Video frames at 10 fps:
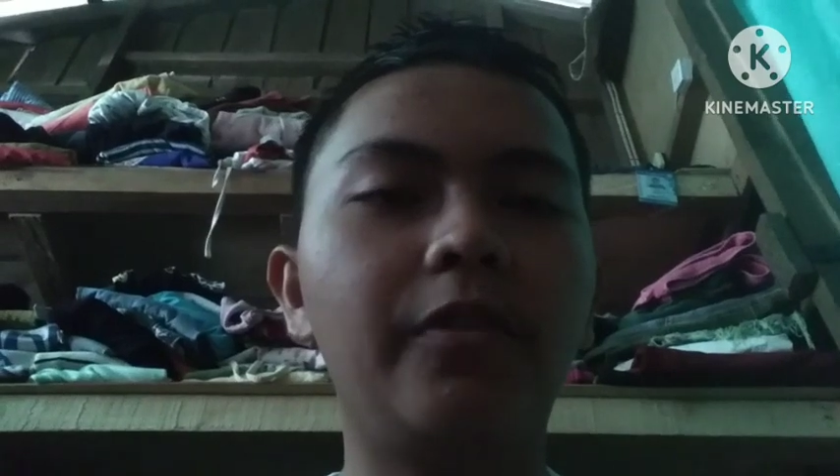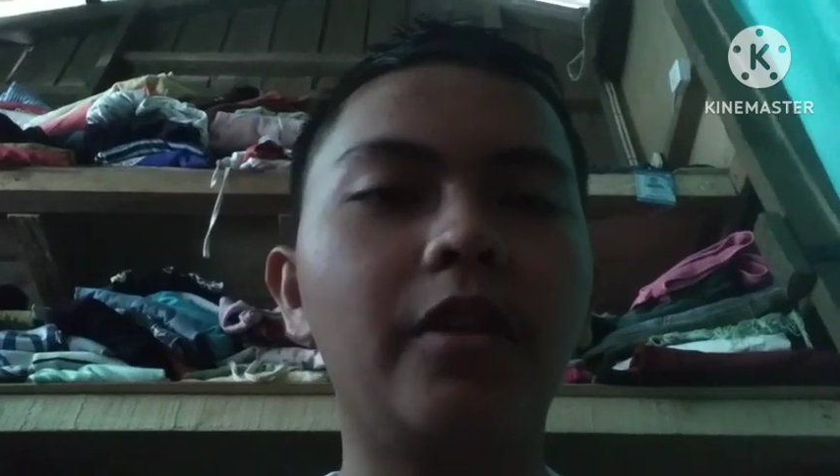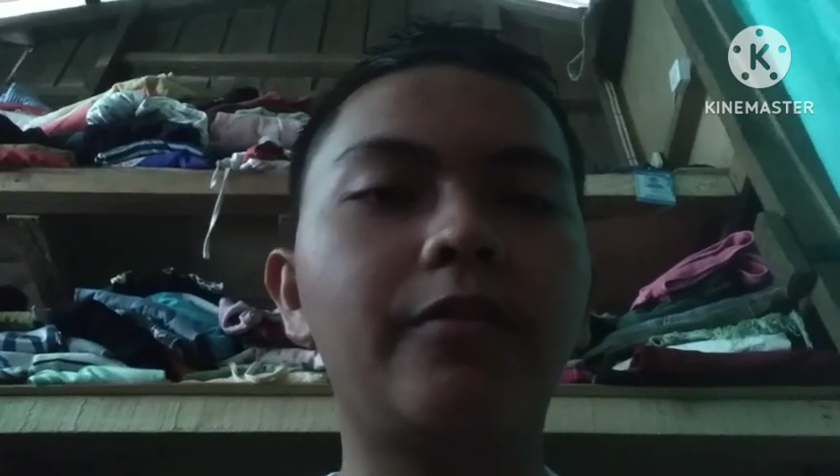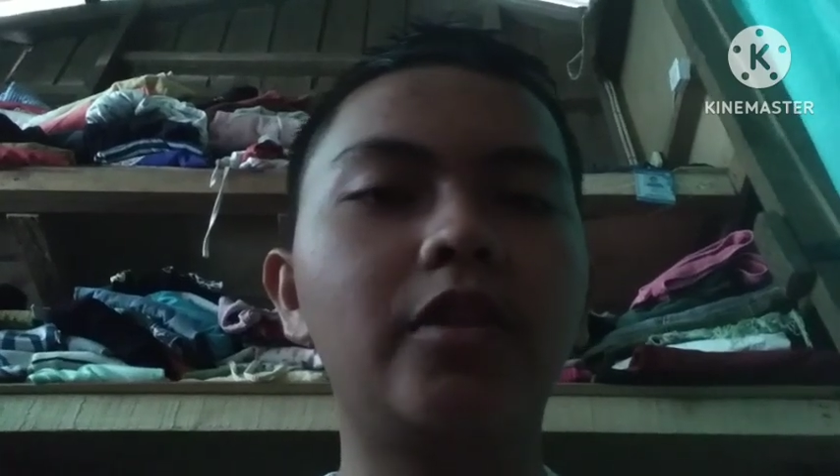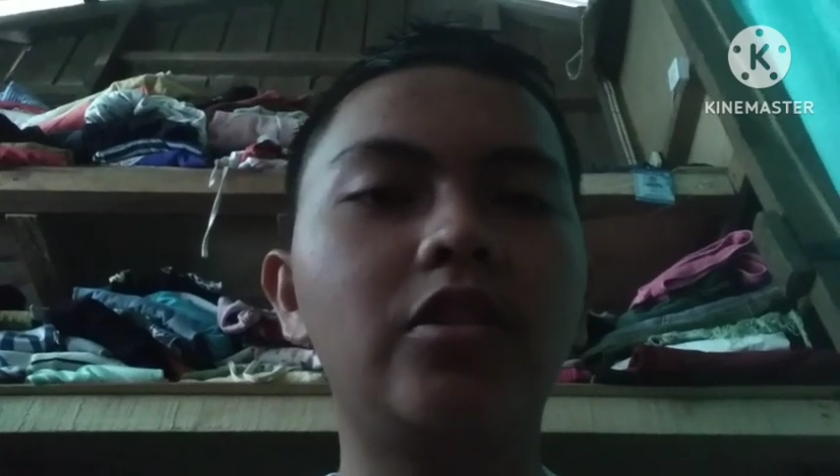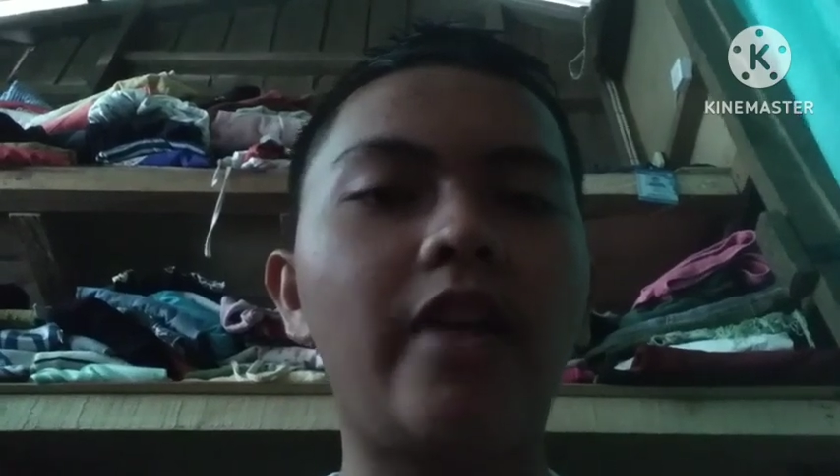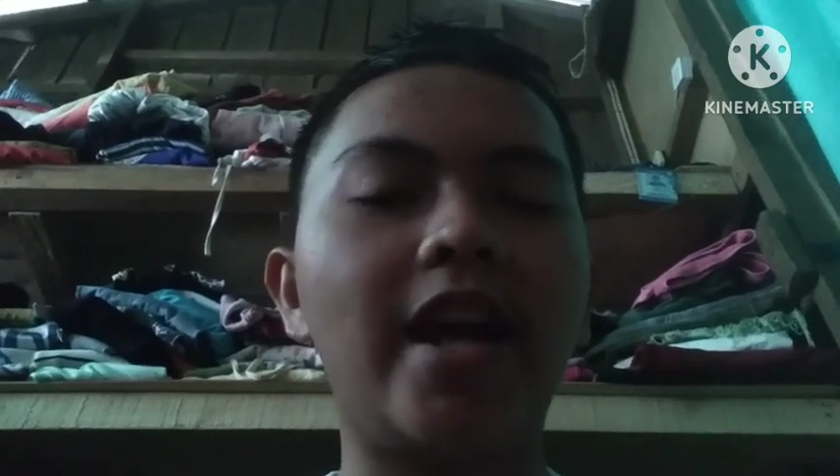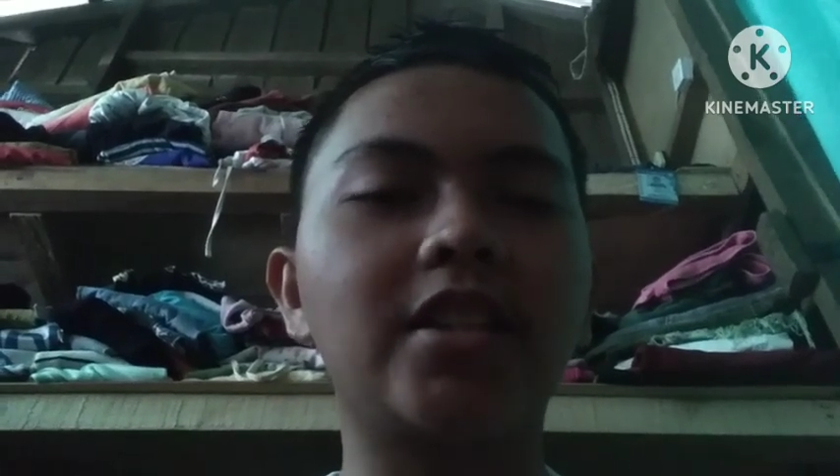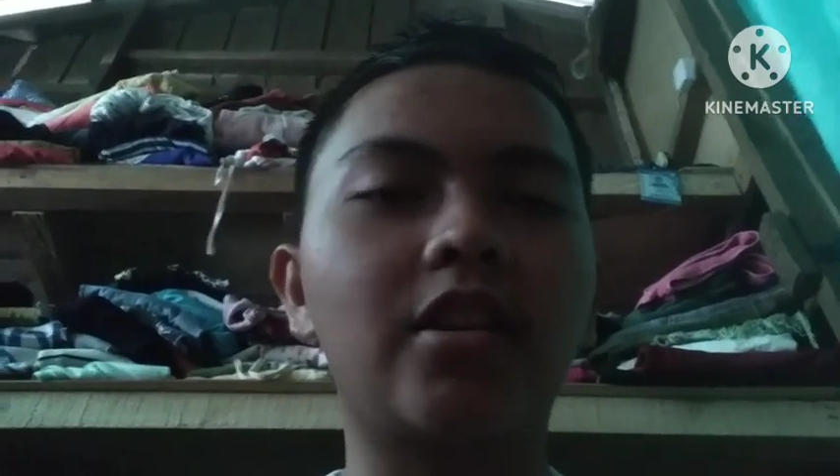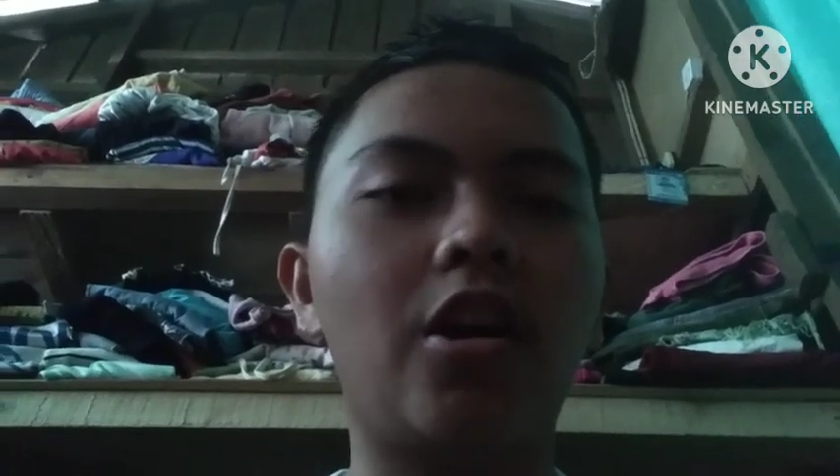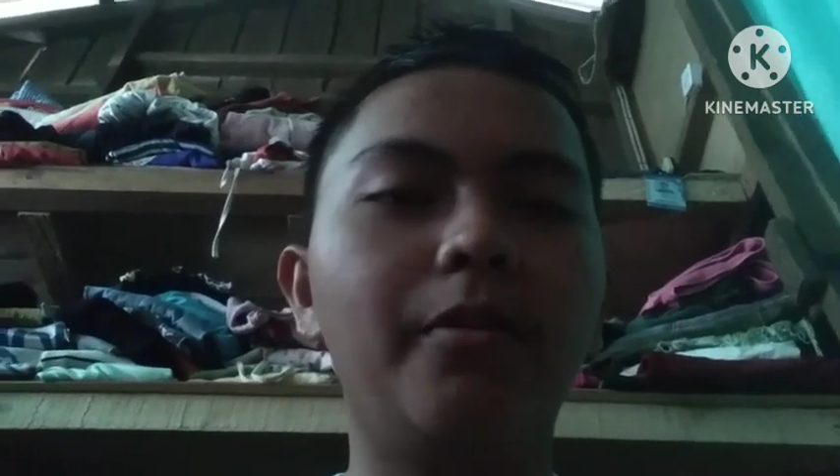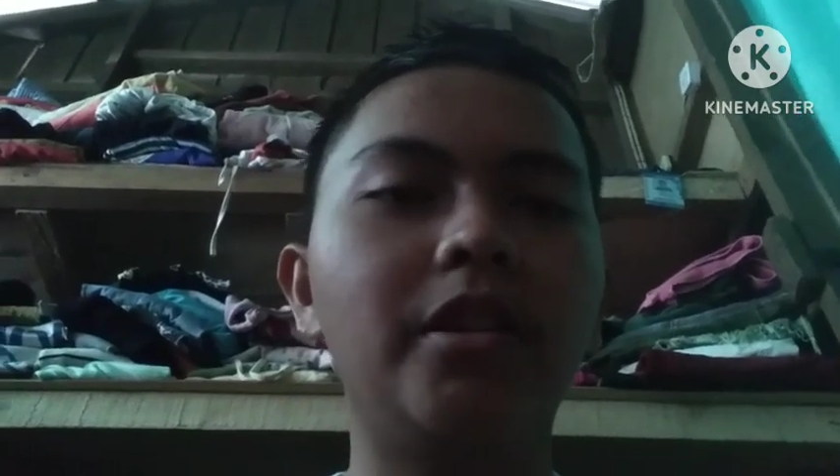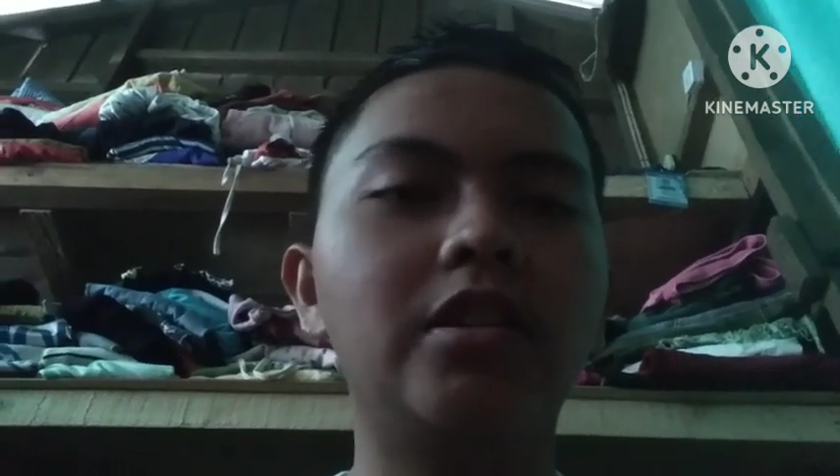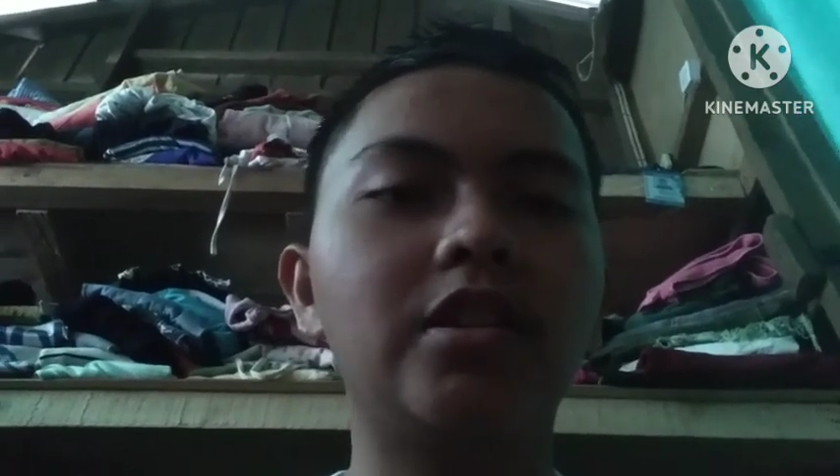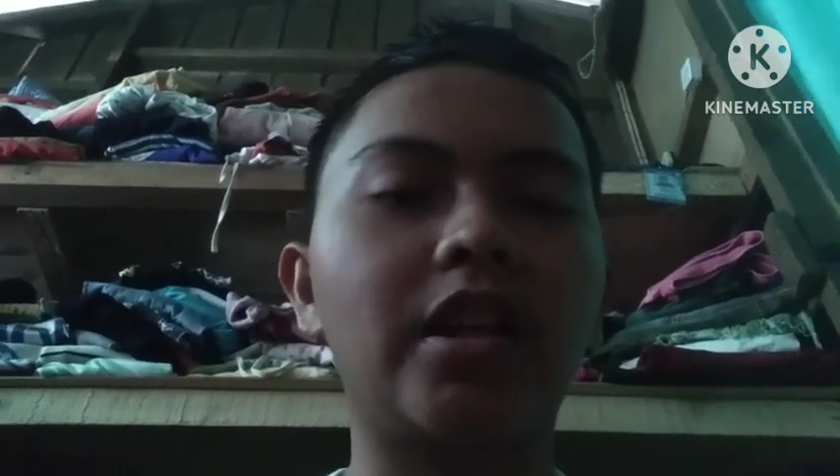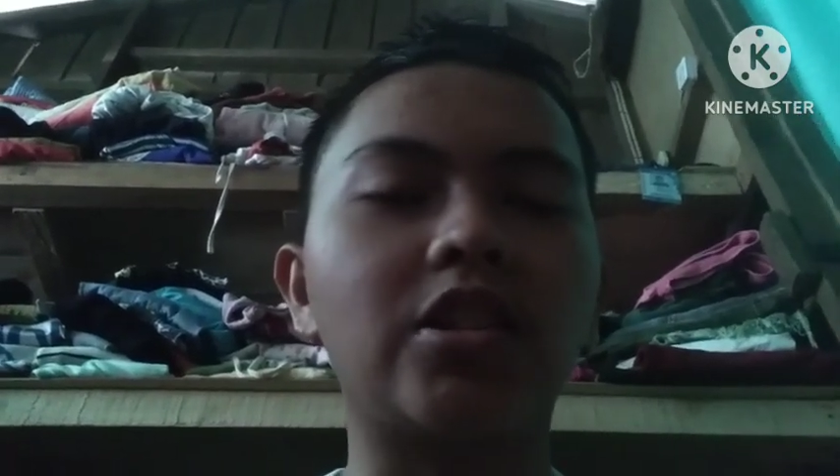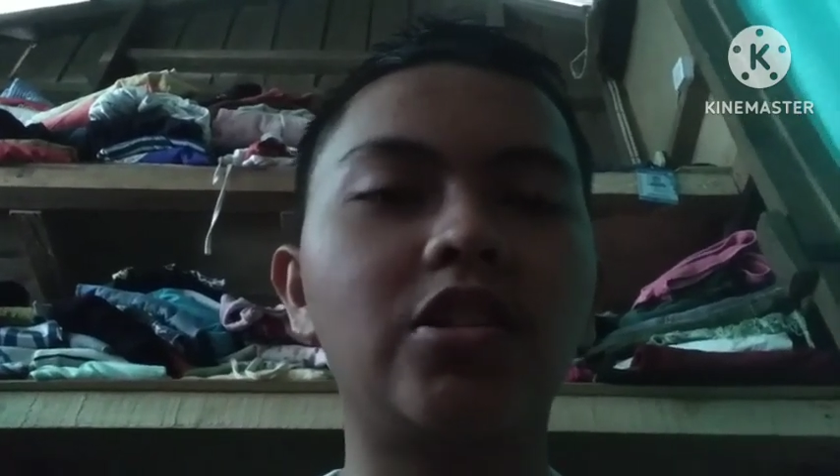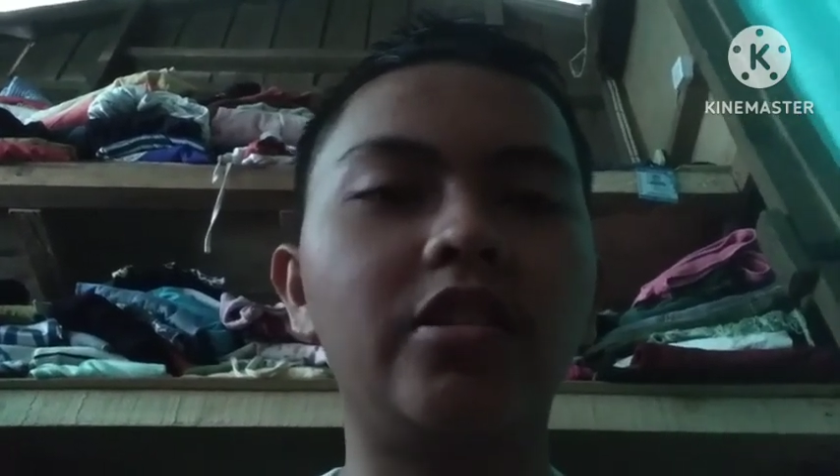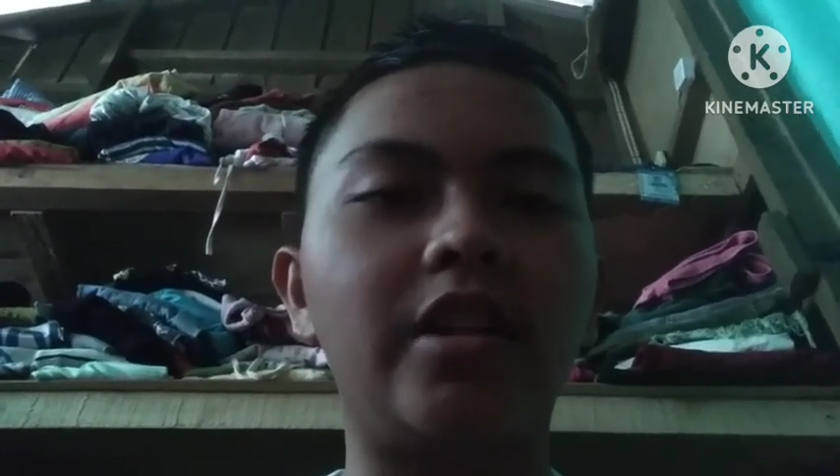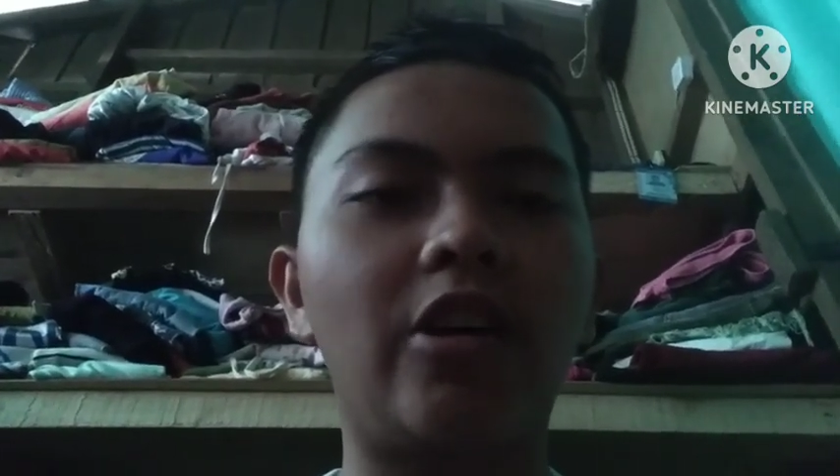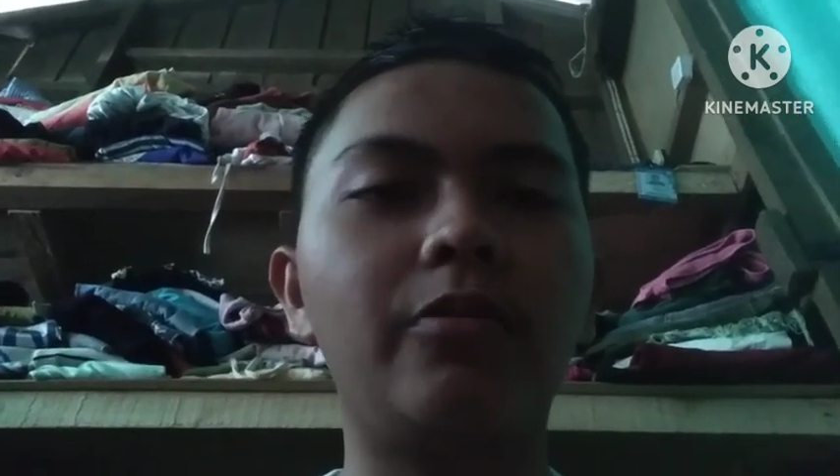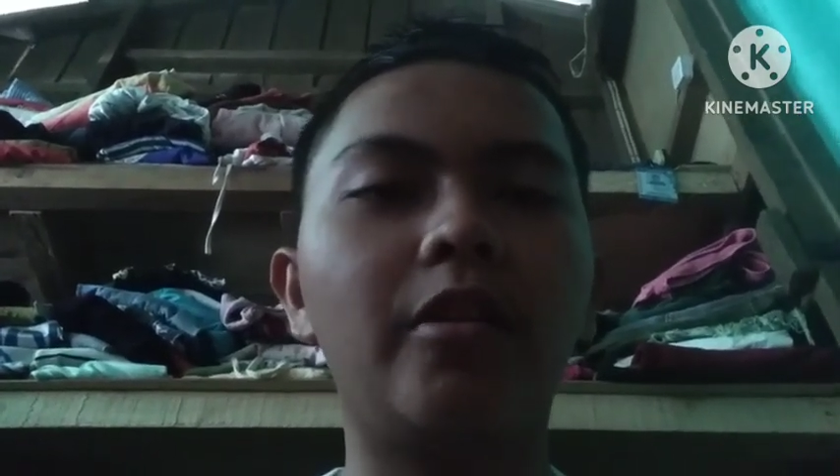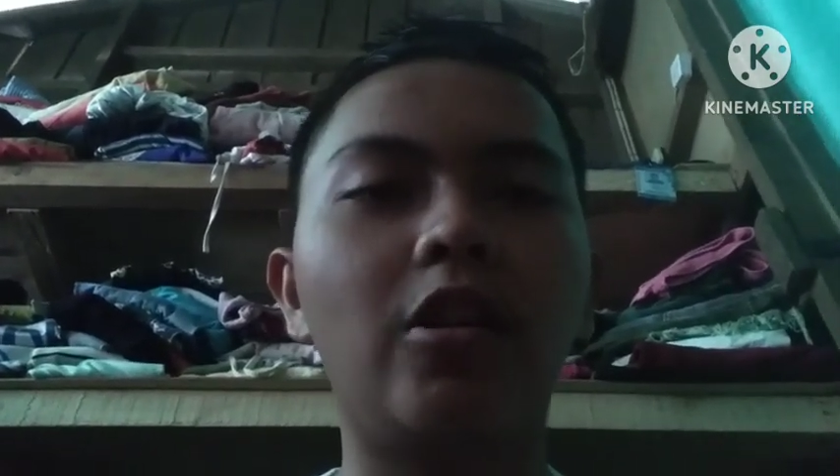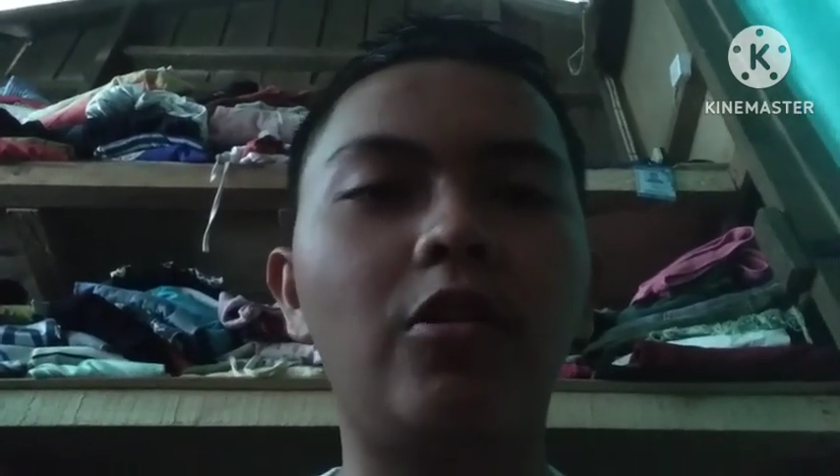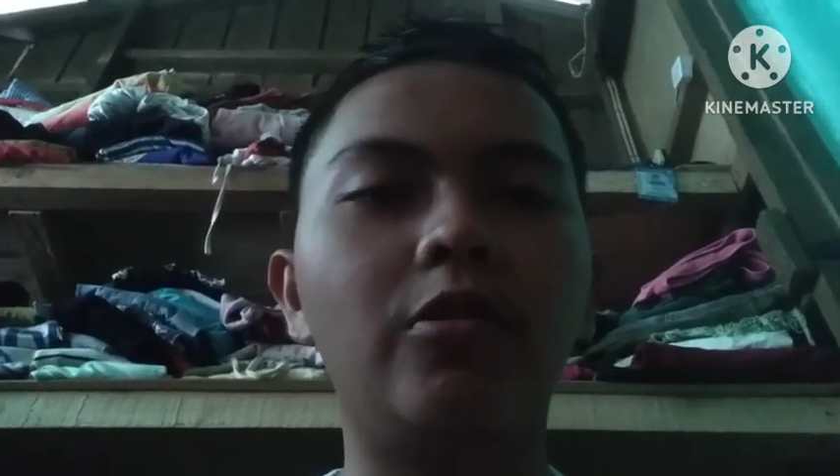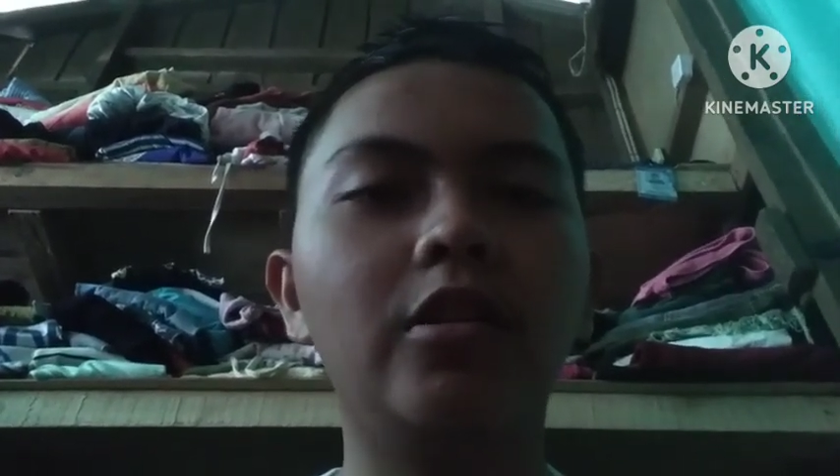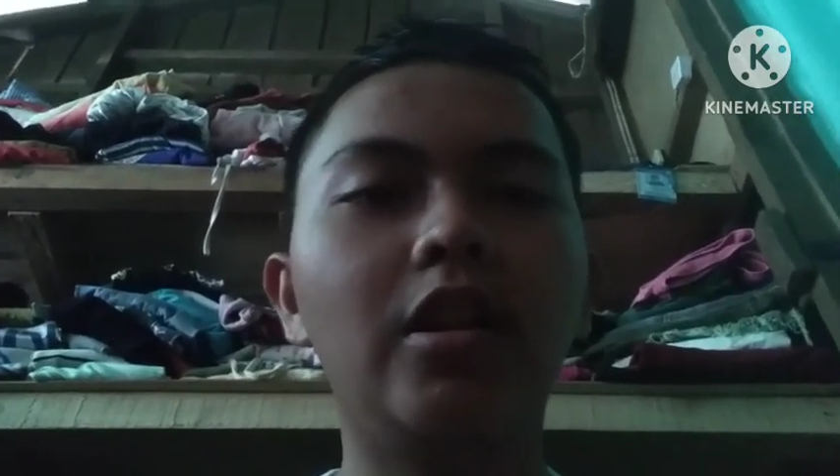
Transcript: feel free to ask the comments section down below.